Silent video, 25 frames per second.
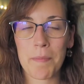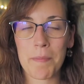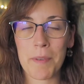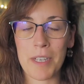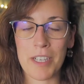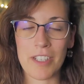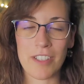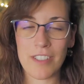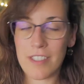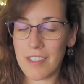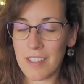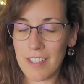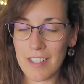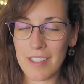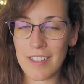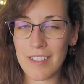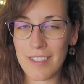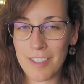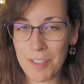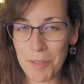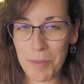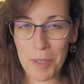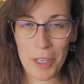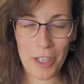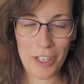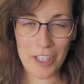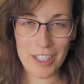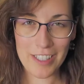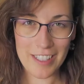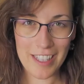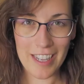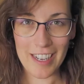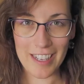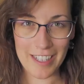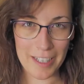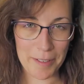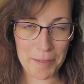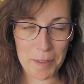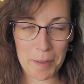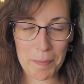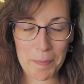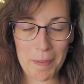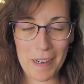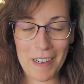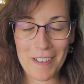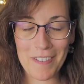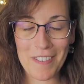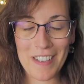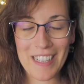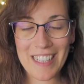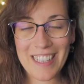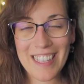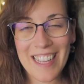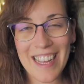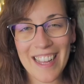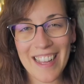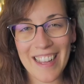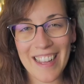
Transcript: because to be honest they are never perfect